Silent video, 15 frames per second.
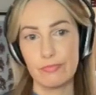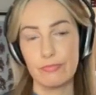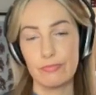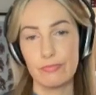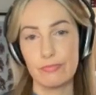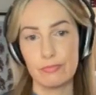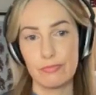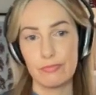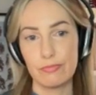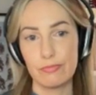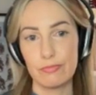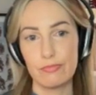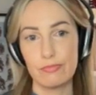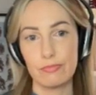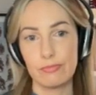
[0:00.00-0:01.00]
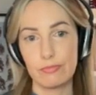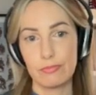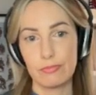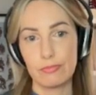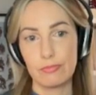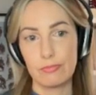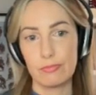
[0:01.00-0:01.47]

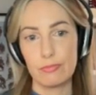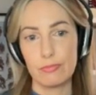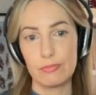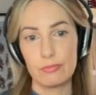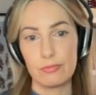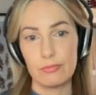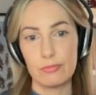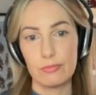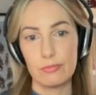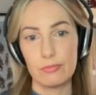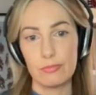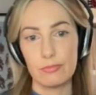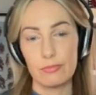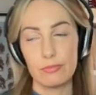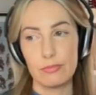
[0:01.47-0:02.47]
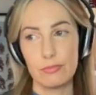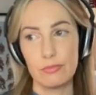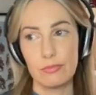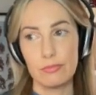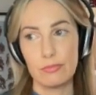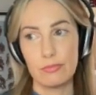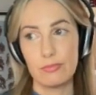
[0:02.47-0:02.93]

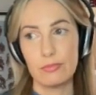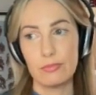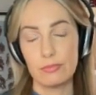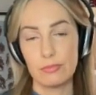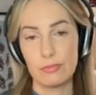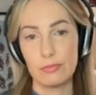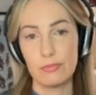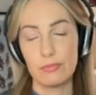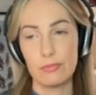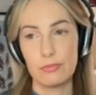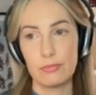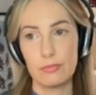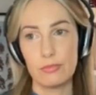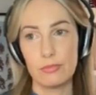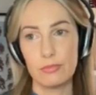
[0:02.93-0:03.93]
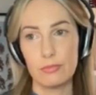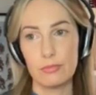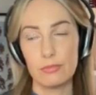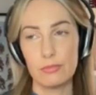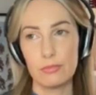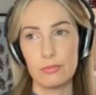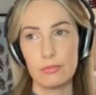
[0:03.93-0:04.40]

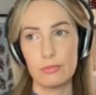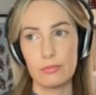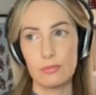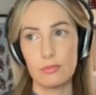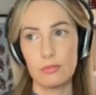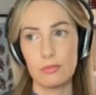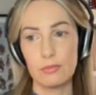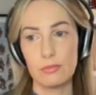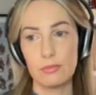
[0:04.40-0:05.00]
The person shown says nothing.